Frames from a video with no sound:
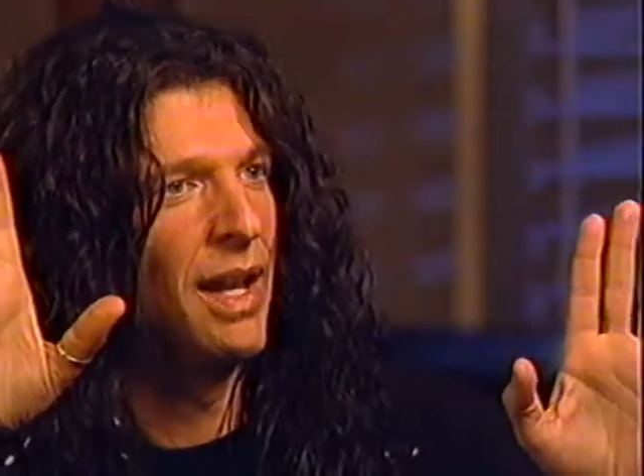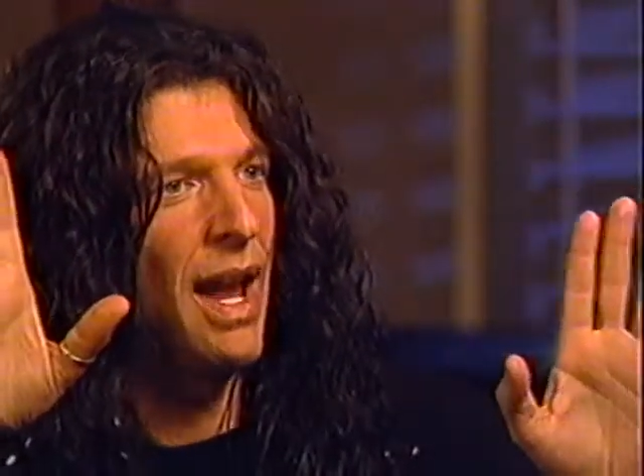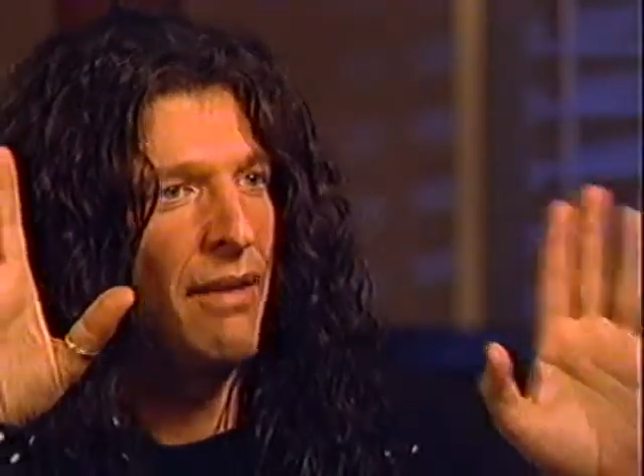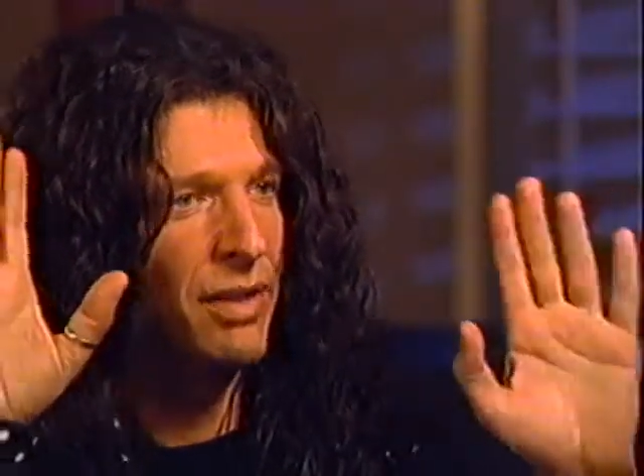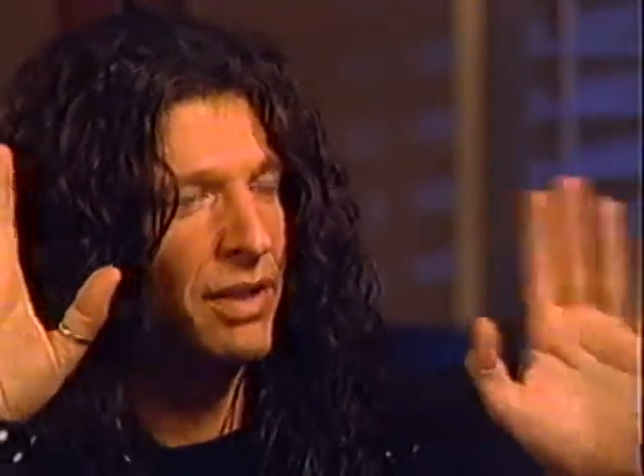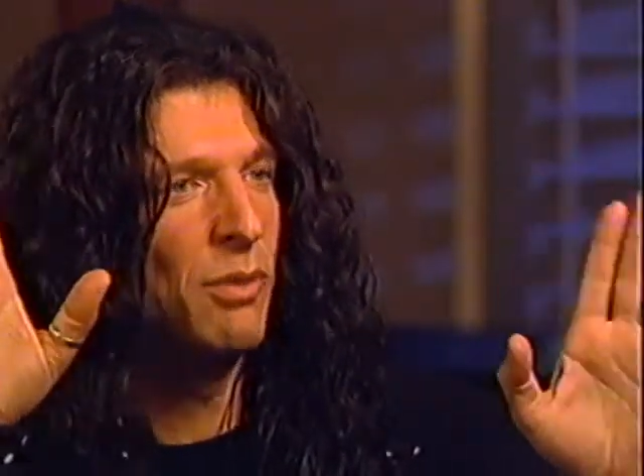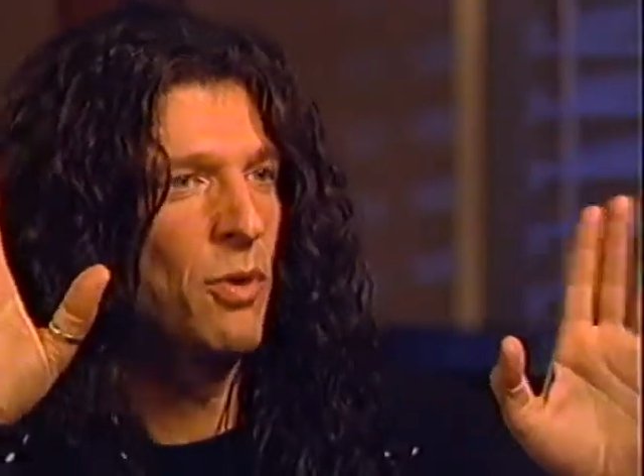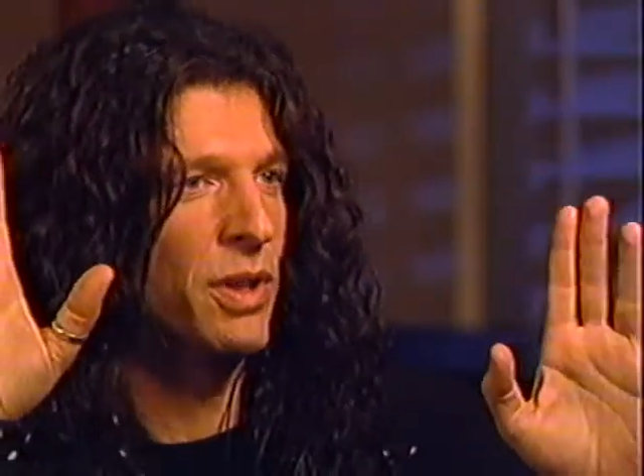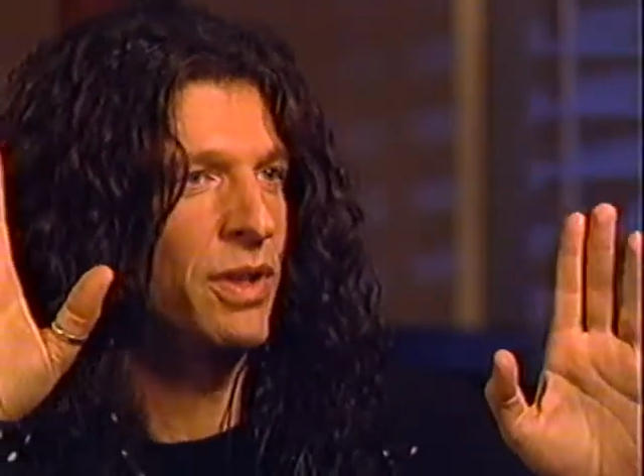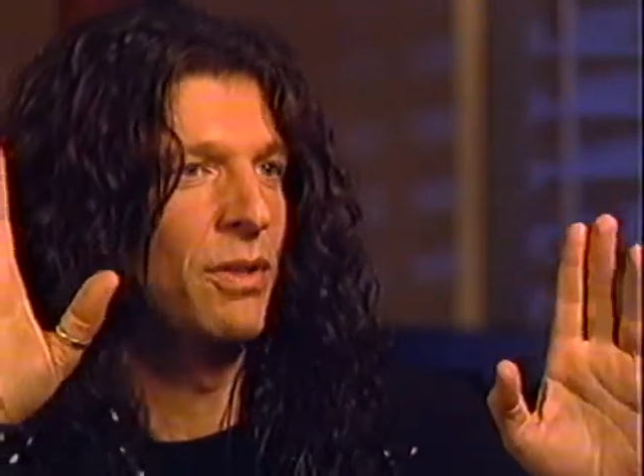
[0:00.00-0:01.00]
everything,
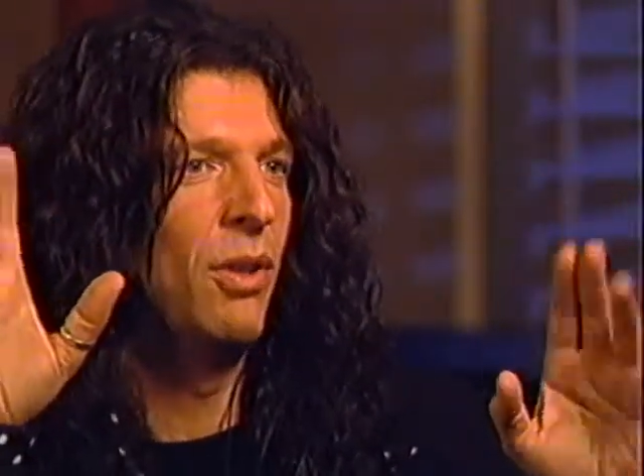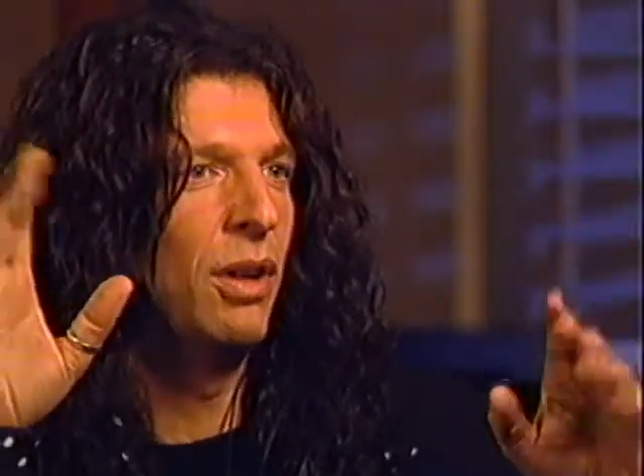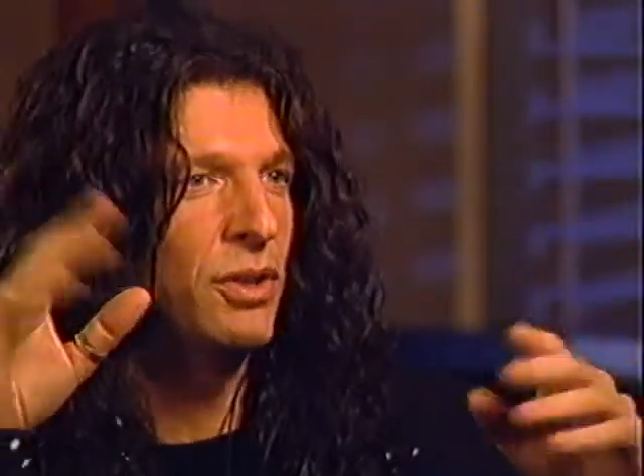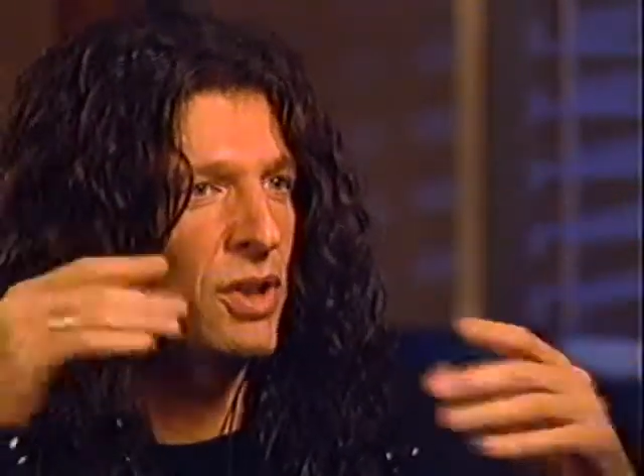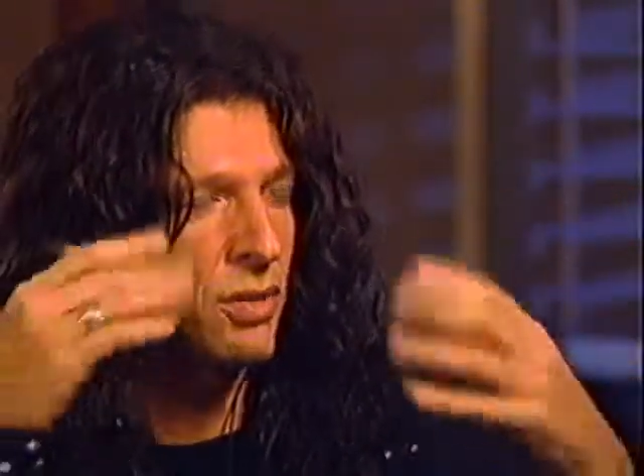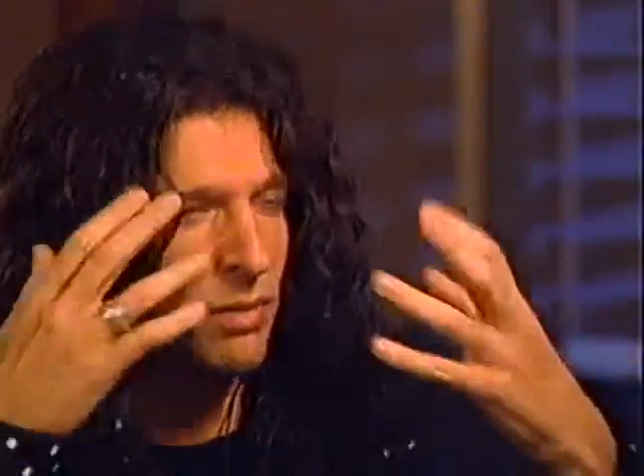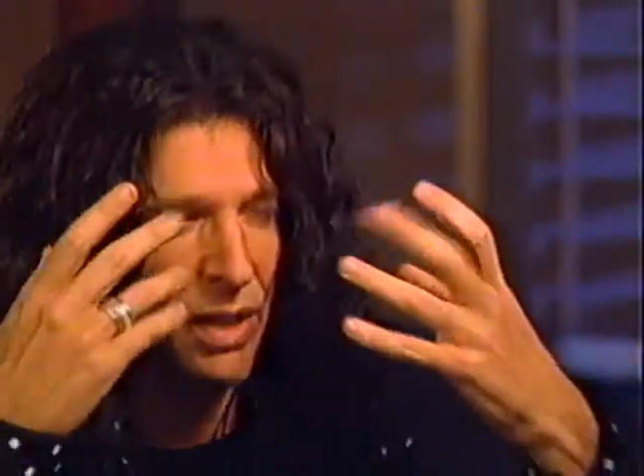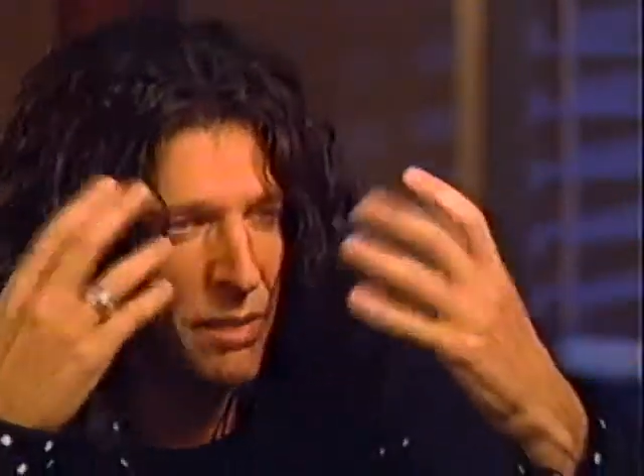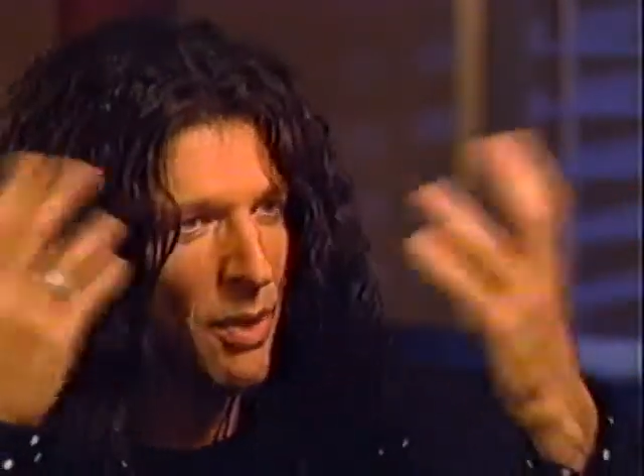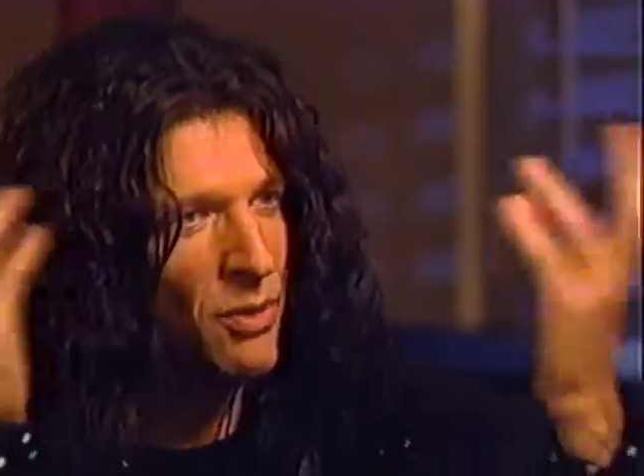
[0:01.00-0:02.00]
warts and all, just
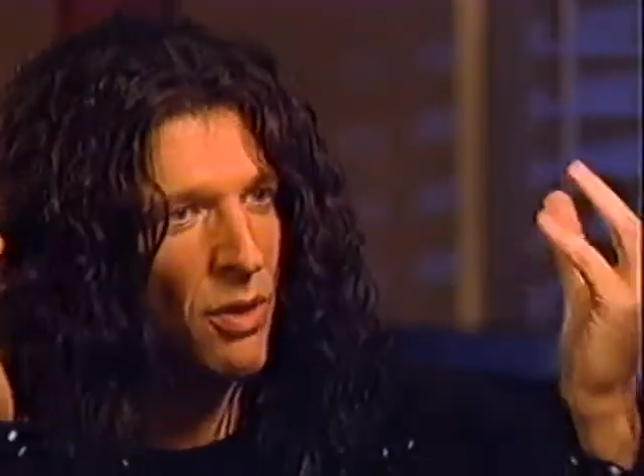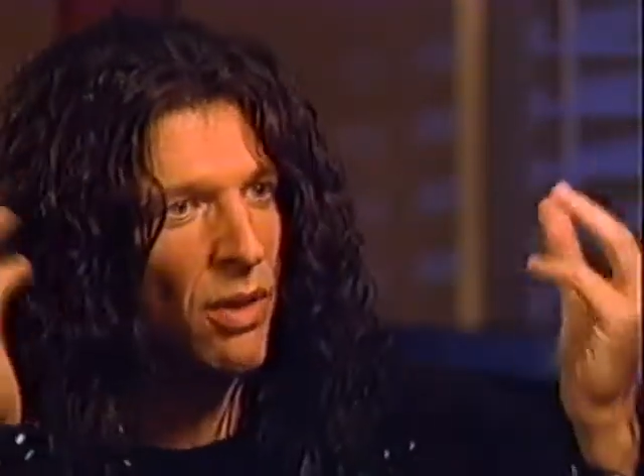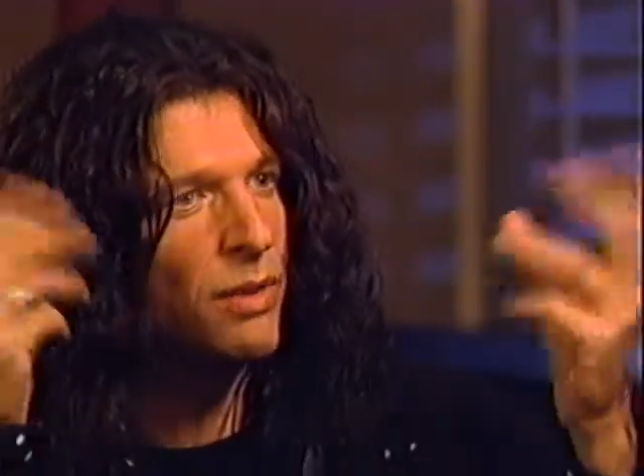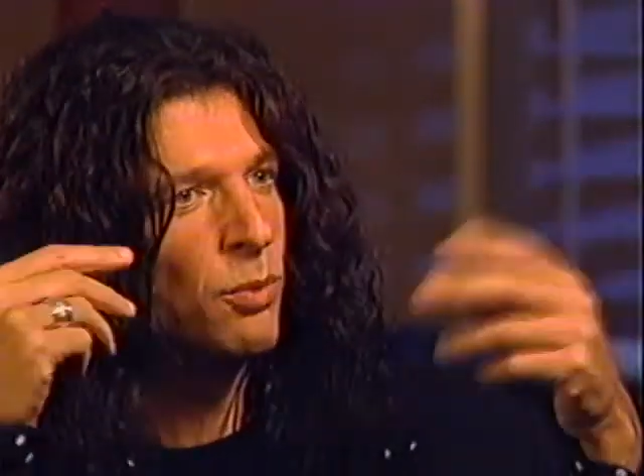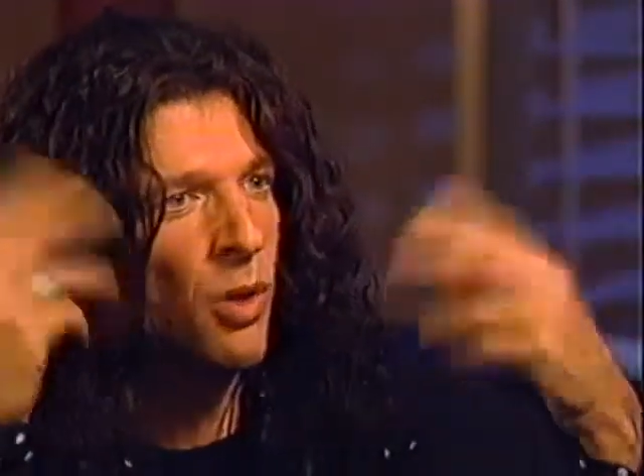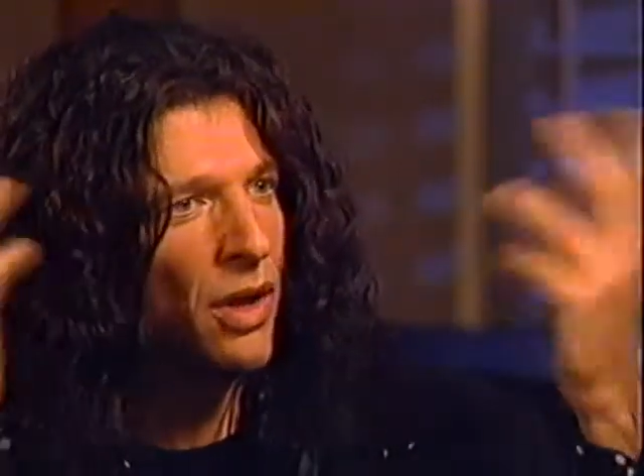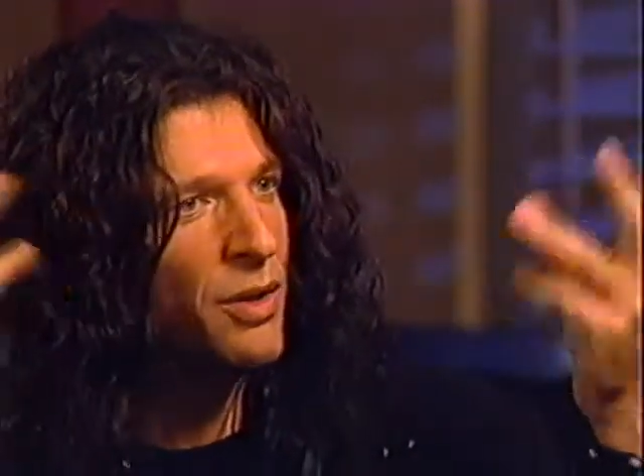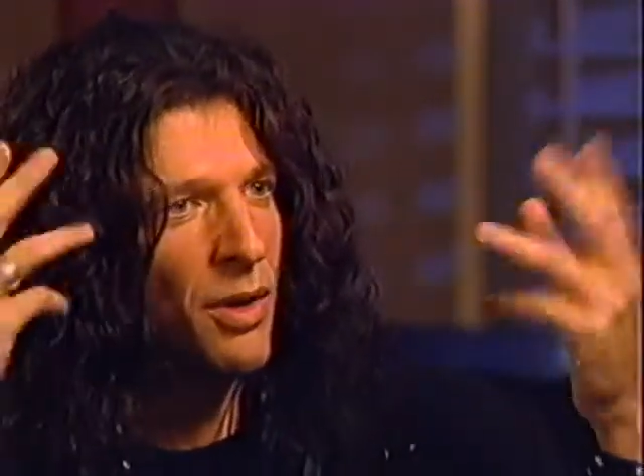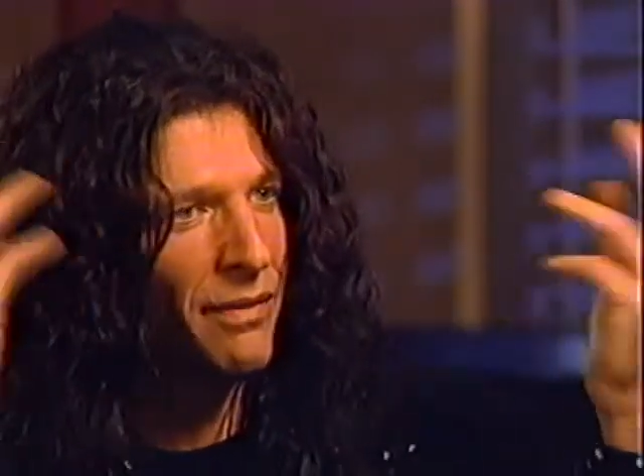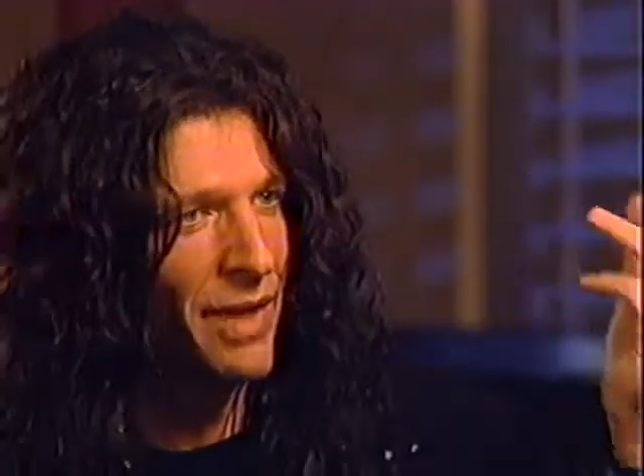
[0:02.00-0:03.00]
expose all the raw
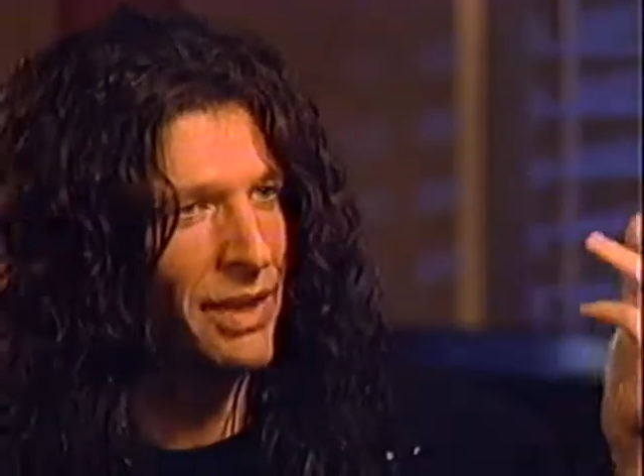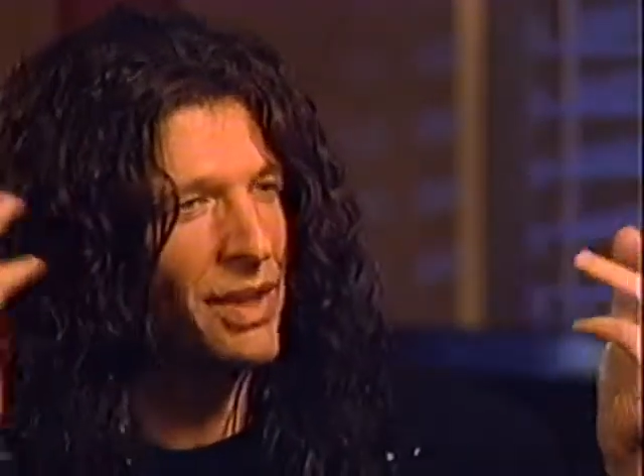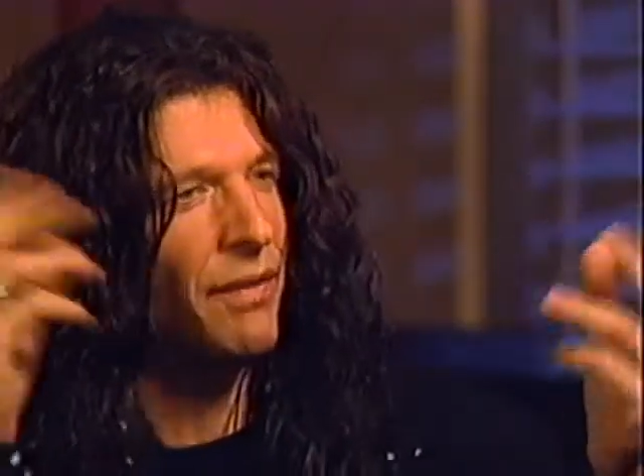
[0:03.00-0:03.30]
nerve endings,